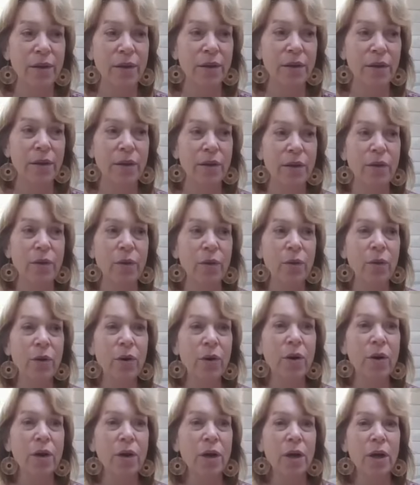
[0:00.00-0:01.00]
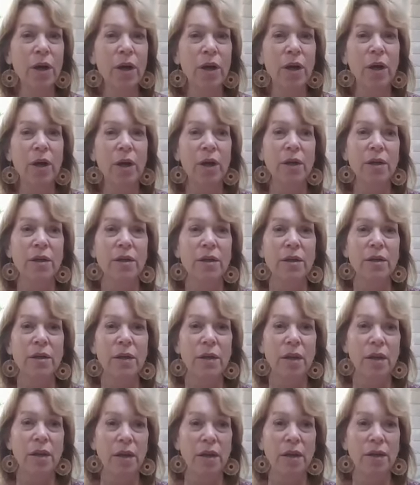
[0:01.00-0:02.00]
you're
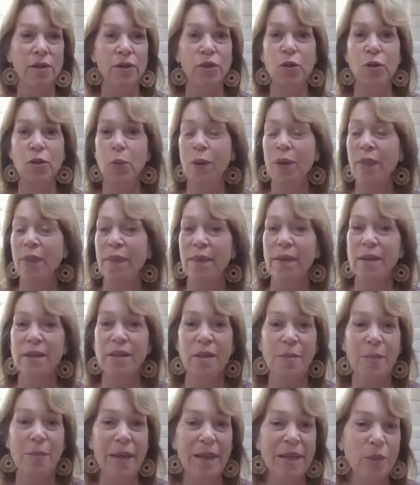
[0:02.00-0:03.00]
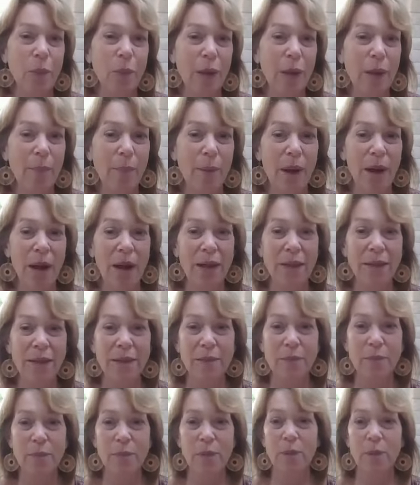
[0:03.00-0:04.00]
doing this the best way
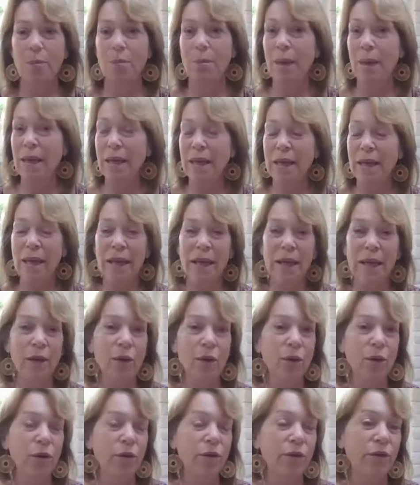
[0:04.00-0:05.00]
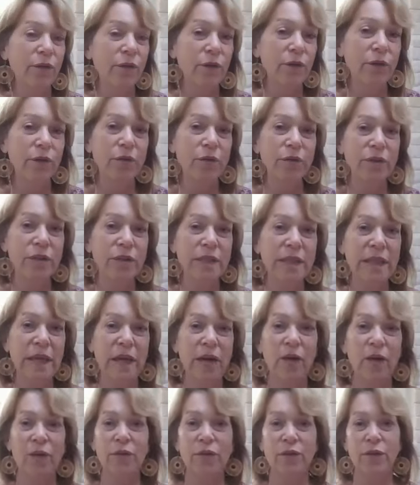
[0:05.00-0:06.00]
possible, making it good for
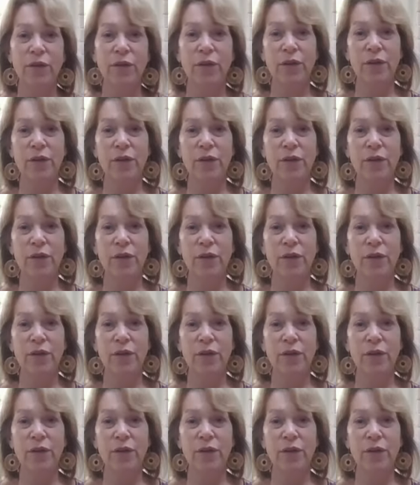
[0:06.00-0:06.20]
yourself.